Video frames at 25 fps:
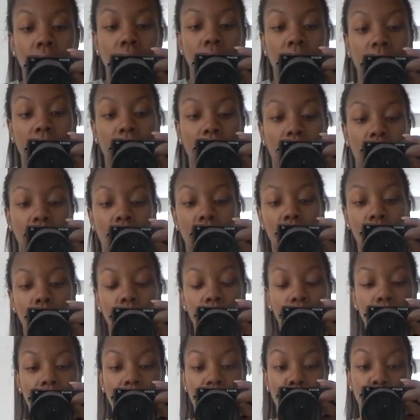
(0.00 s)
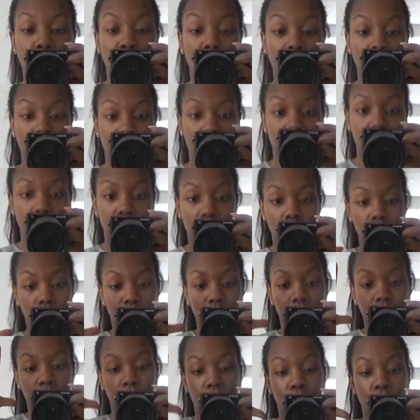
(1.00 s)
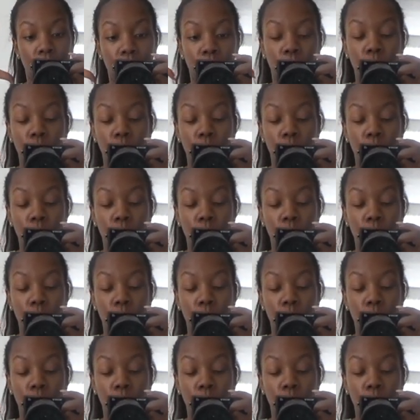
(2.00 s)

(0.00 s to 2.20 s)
today, or this morning, we've gone